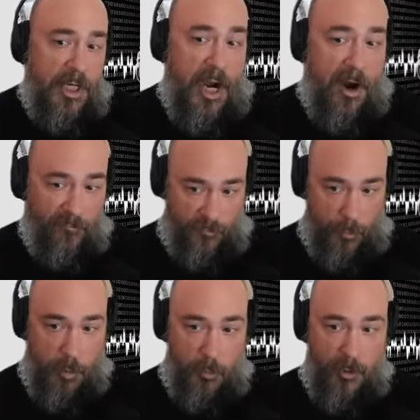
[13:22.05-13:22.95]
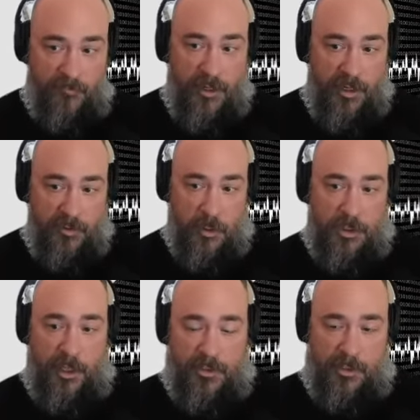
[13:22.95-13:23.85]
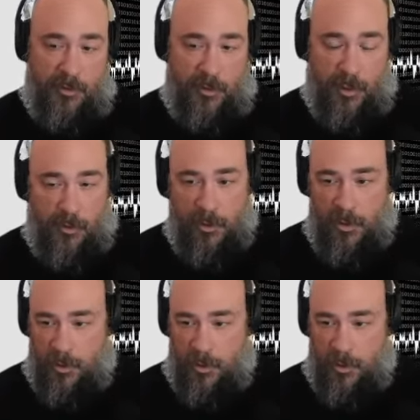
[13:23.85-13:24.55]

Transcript: comfortable with to trust to go,